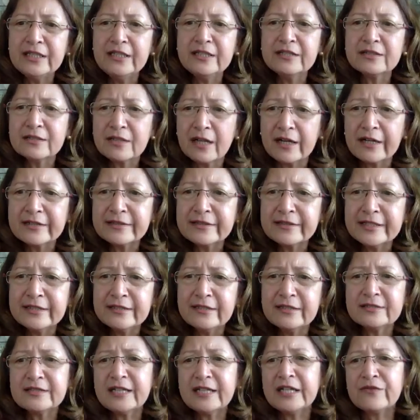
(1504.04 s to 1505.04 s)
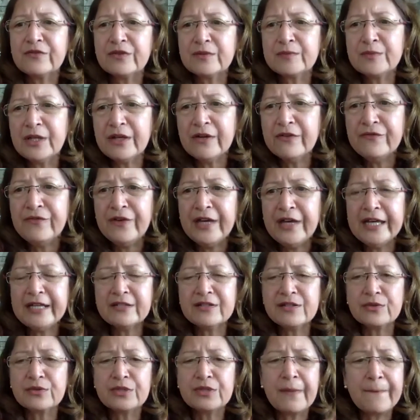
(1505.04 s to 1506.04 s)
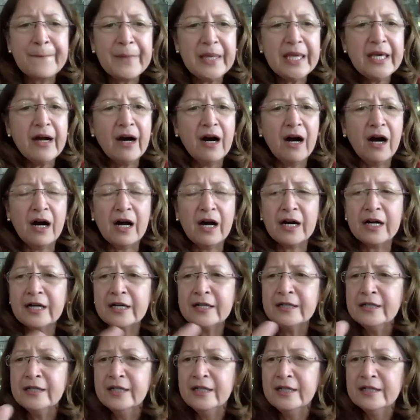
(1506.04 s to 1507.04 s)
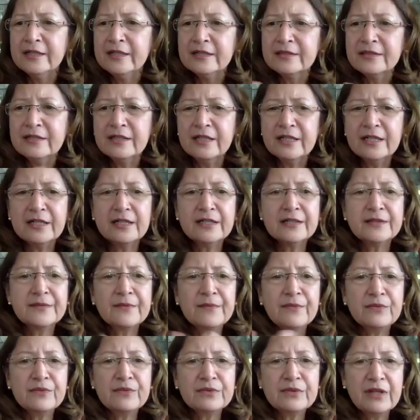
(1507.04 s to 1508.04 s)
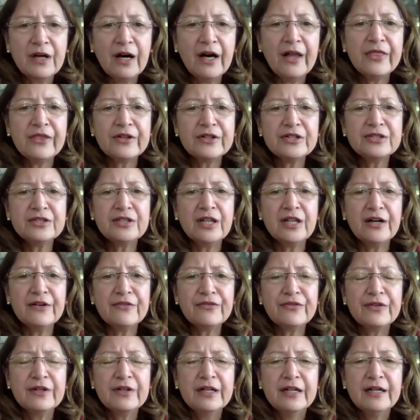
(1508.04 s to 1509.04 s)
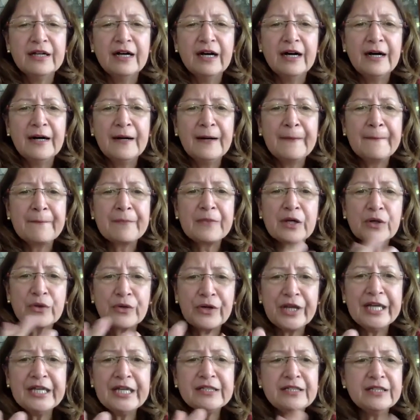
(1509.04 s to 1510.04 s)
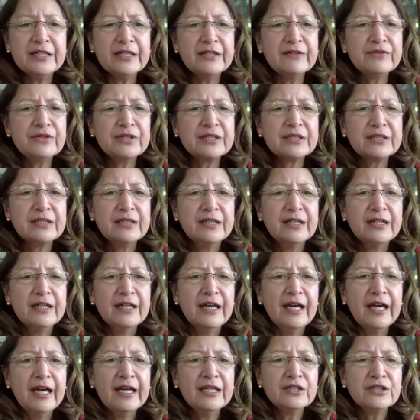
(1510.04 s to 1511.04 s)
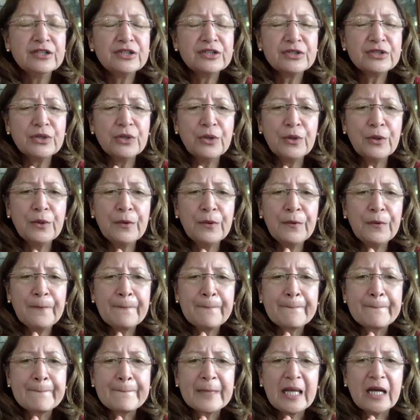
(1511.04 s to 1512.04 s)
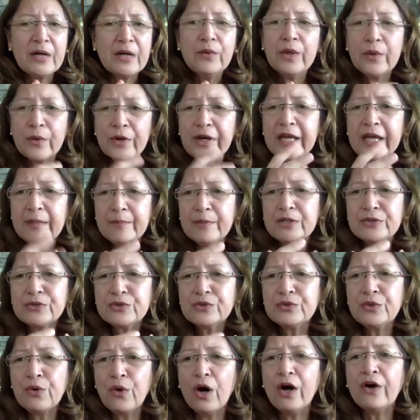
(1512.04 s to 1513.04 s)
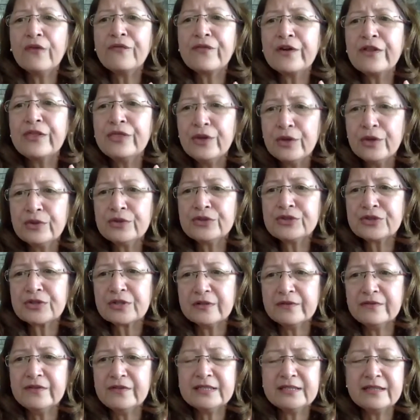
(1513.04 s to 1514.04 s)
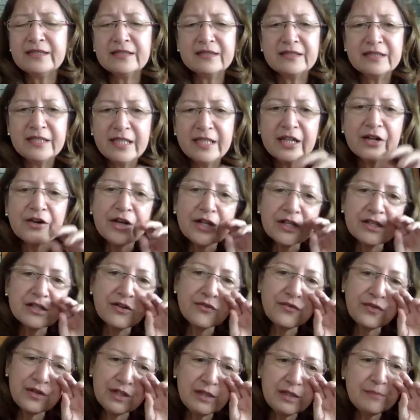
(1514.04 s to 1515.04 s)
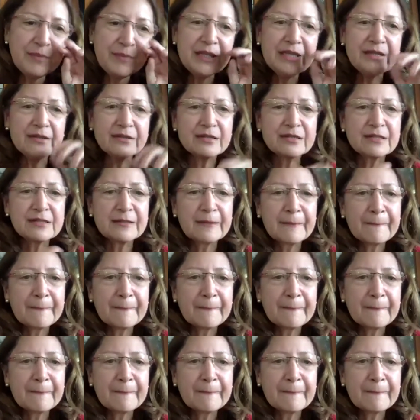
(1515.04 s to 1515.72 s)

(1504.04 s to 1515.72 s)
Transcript: started aside from the events, so the PR, the other stuff, the creatives. And so we were able to offer those services here in the Philippines.